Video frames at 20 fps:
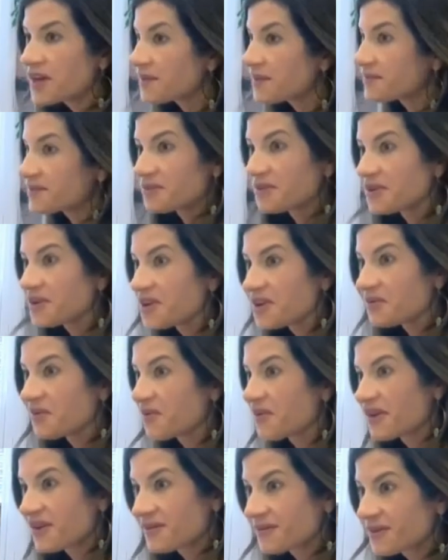want him to renew. We
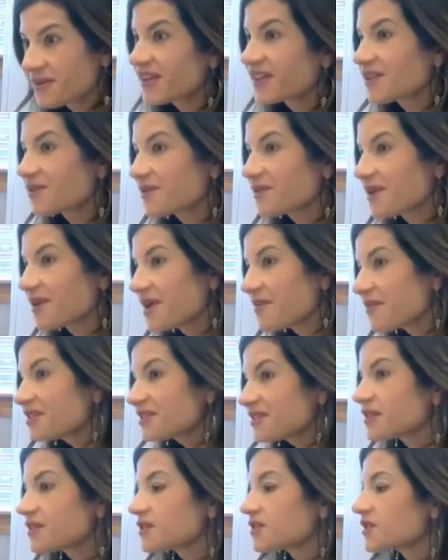want him to find the right
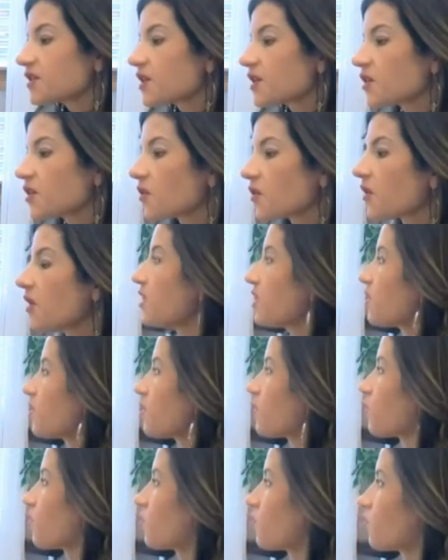person. So
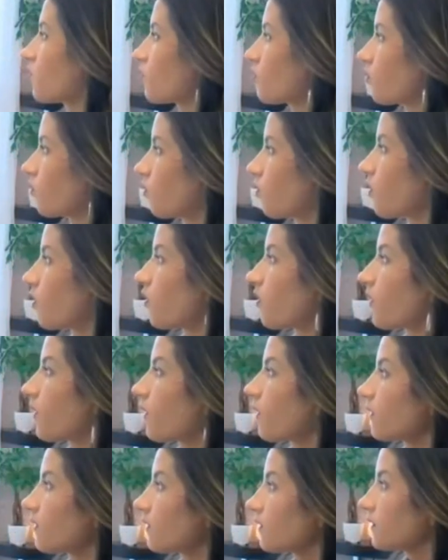
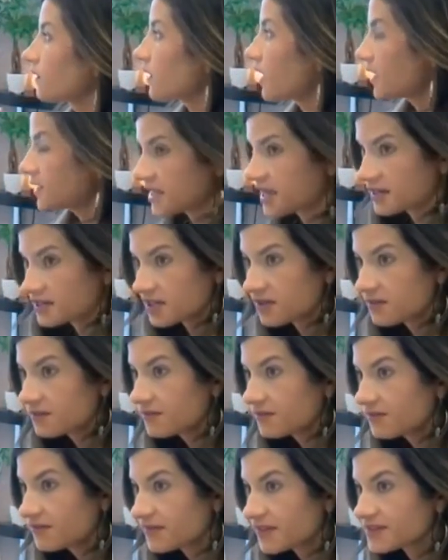we'll contact him